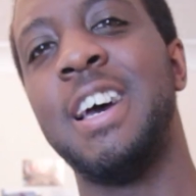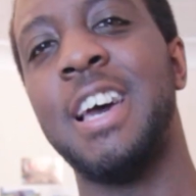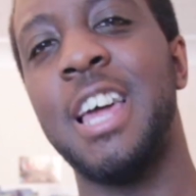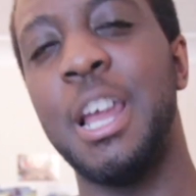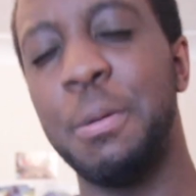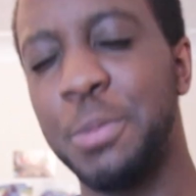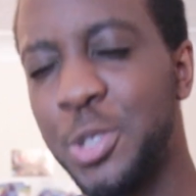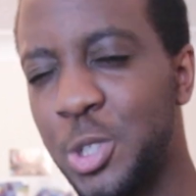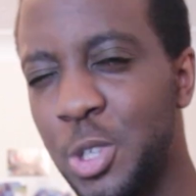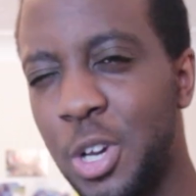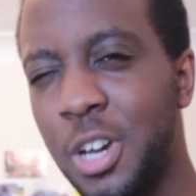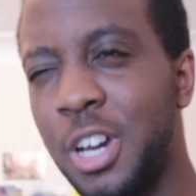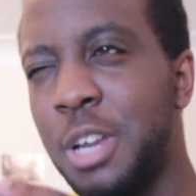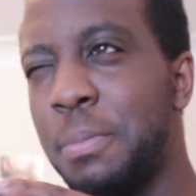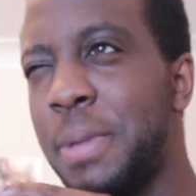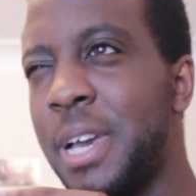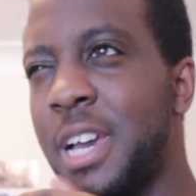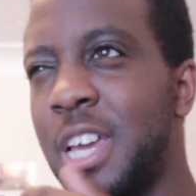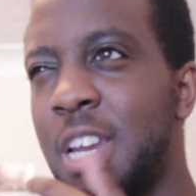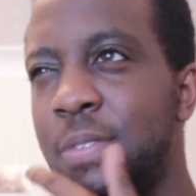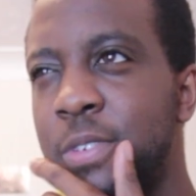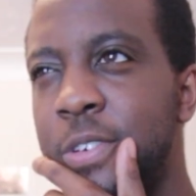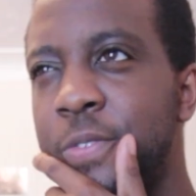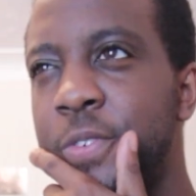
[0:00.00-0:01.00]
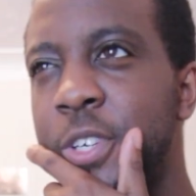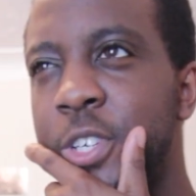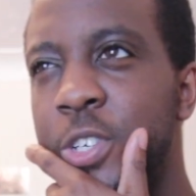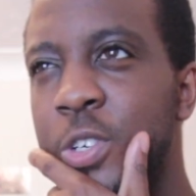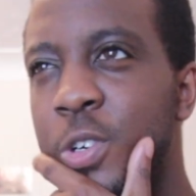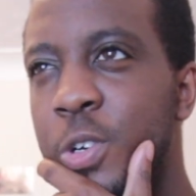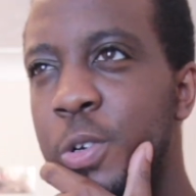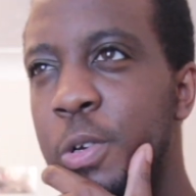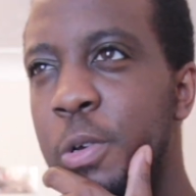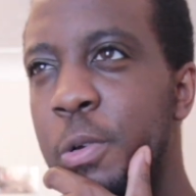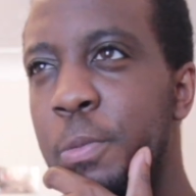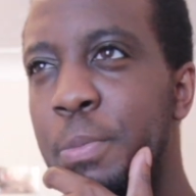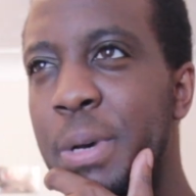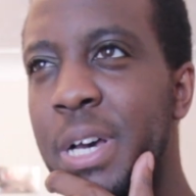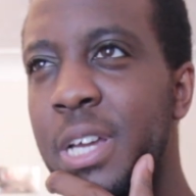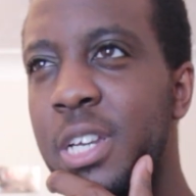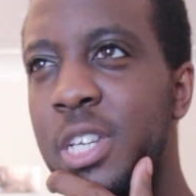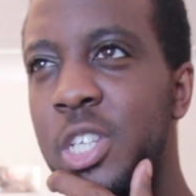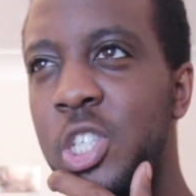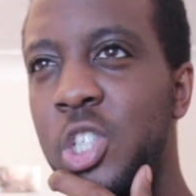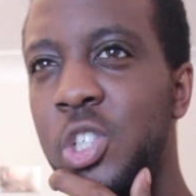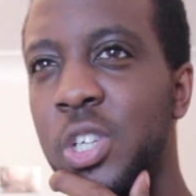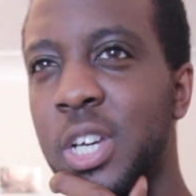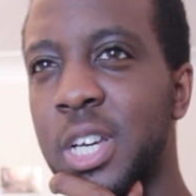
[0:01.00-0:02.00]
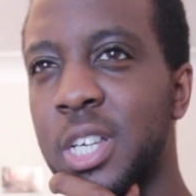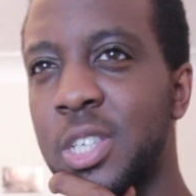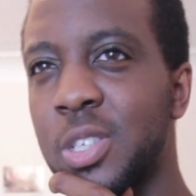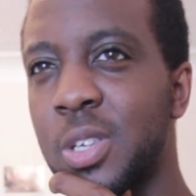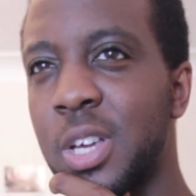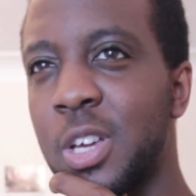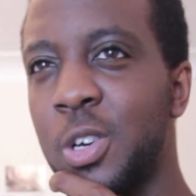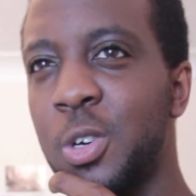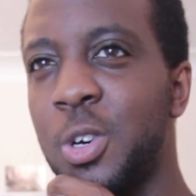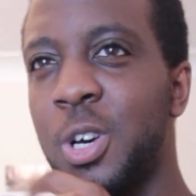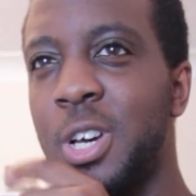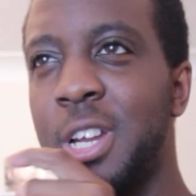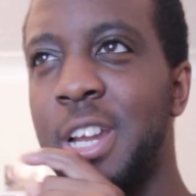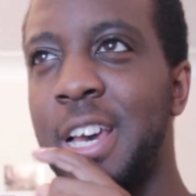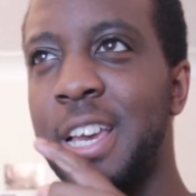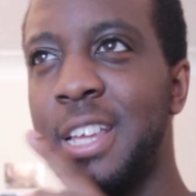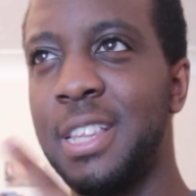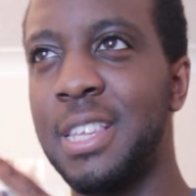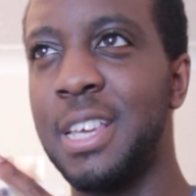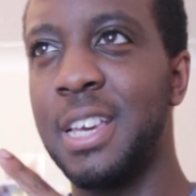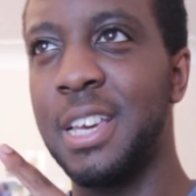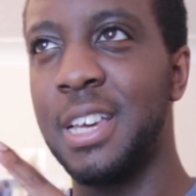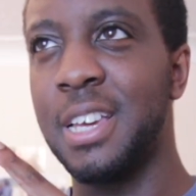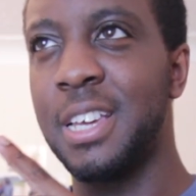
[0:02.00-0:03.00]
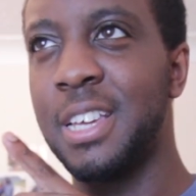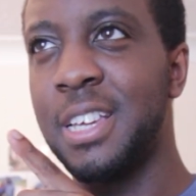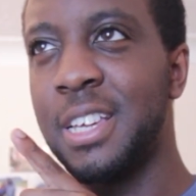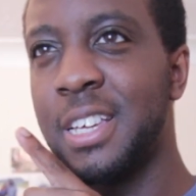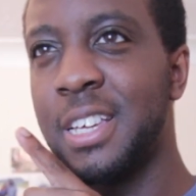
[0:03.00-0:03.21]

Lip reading: And I'm sure I'm gonna make another video about these tracks, cause I've got an idea.